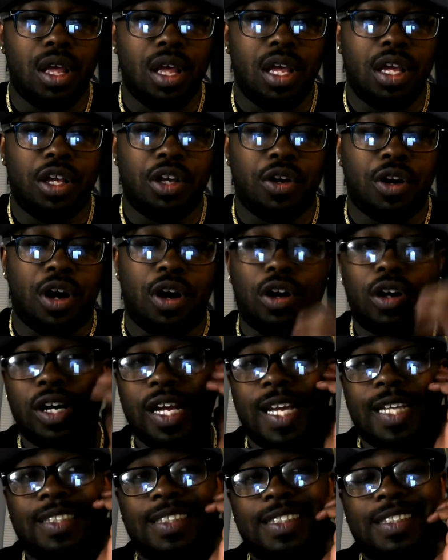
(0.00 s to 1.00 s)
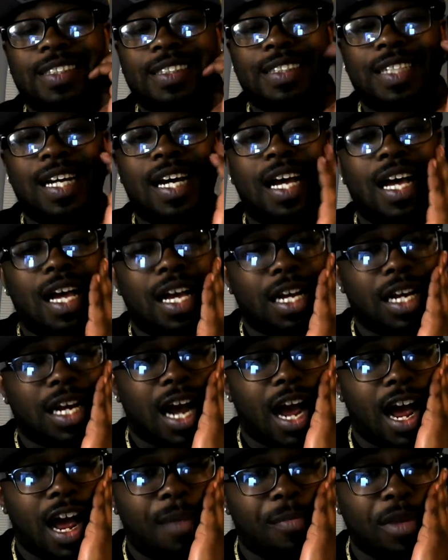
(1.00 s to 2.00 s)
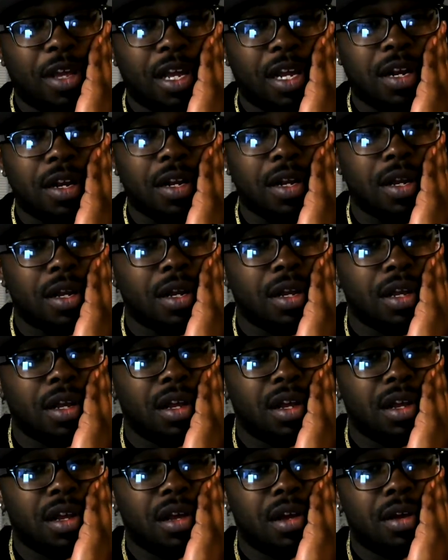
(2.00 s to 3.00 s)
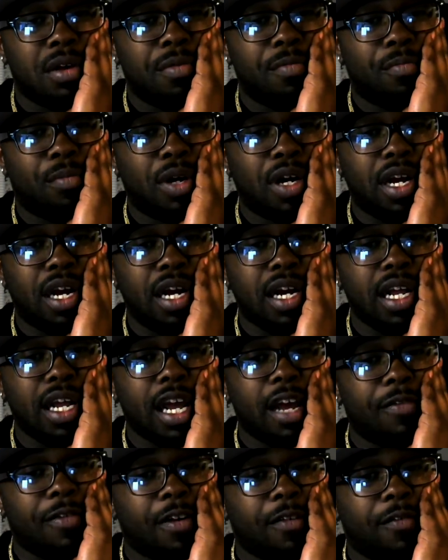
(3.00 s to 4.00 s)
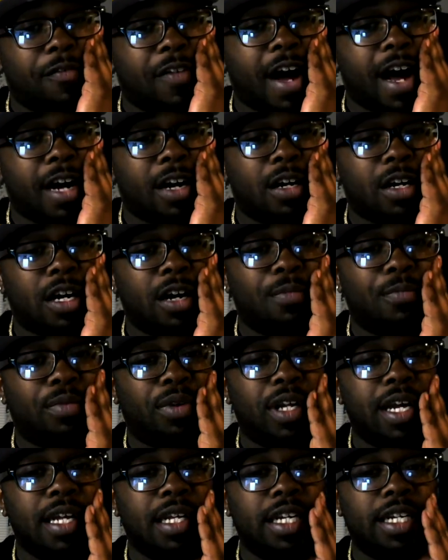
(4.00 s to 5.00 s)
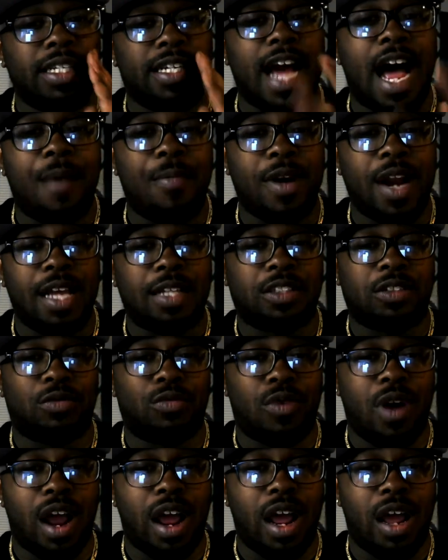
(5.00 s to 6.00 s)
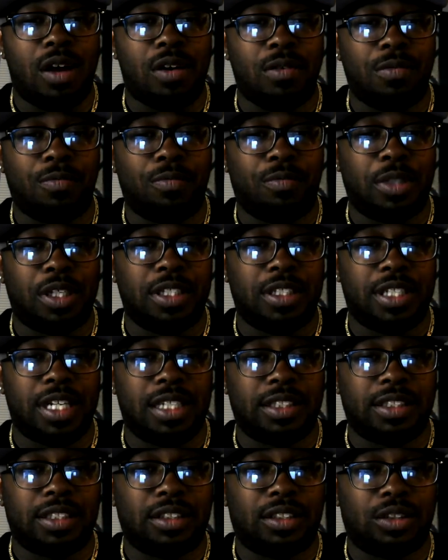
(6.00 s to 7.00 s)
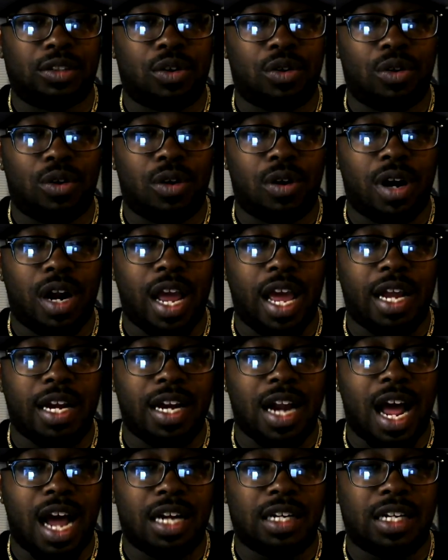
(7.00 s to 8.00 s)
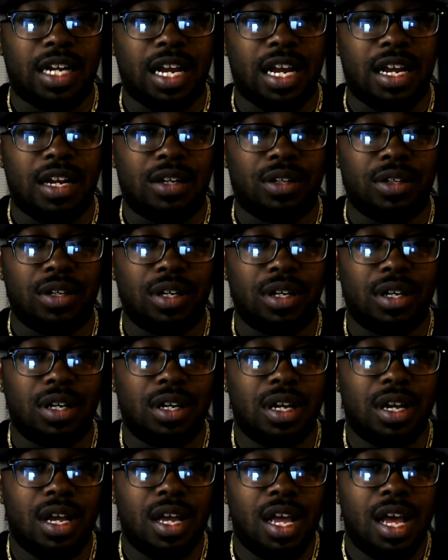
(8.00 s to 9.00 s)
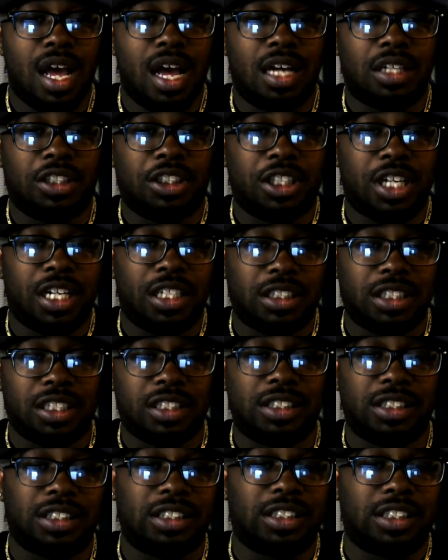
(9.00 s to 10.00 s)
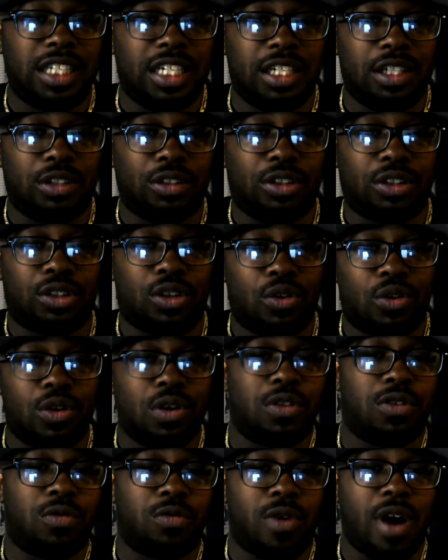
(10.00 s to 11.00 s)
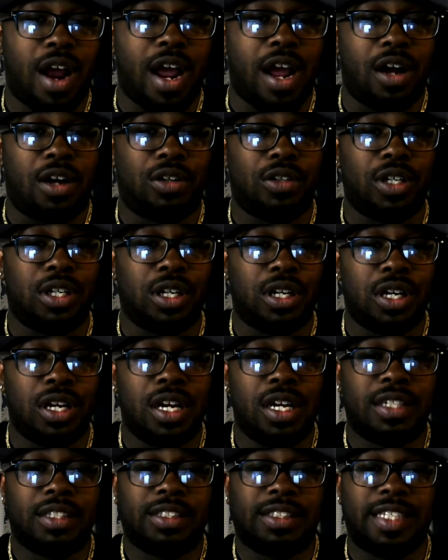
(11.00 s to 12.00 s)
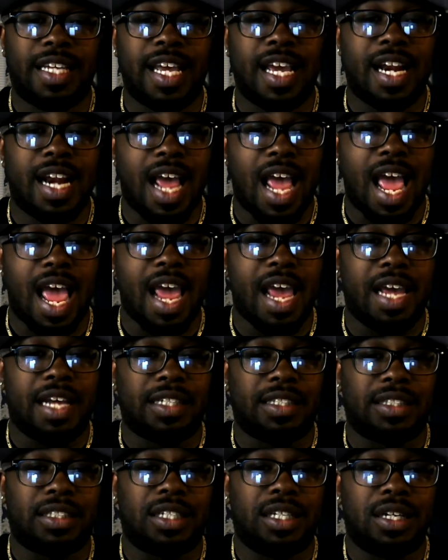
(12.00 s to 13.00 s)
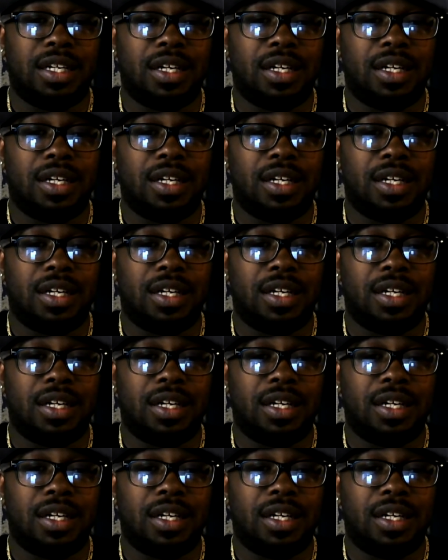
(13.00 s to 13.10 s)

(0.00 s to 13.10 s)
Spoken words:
It's uncommon, but if a fighter completely dominates a round but doesn't score a knockdown, a judge can still score the round 10-8.